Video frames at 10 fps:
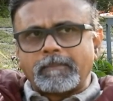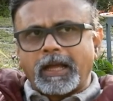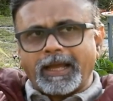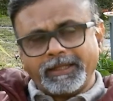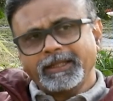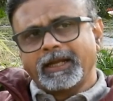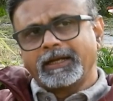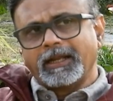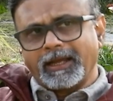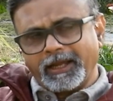I think that
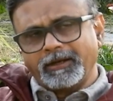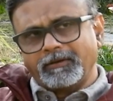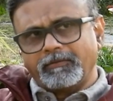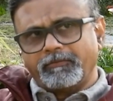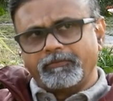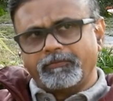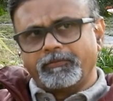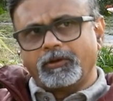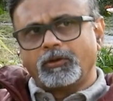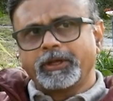again,
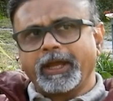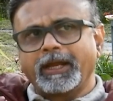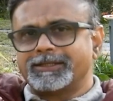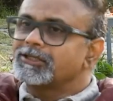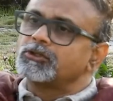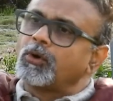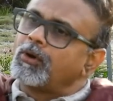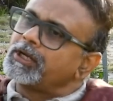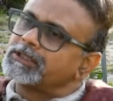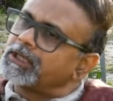looking at just
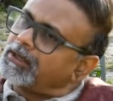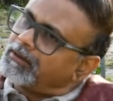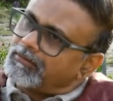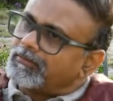gold is a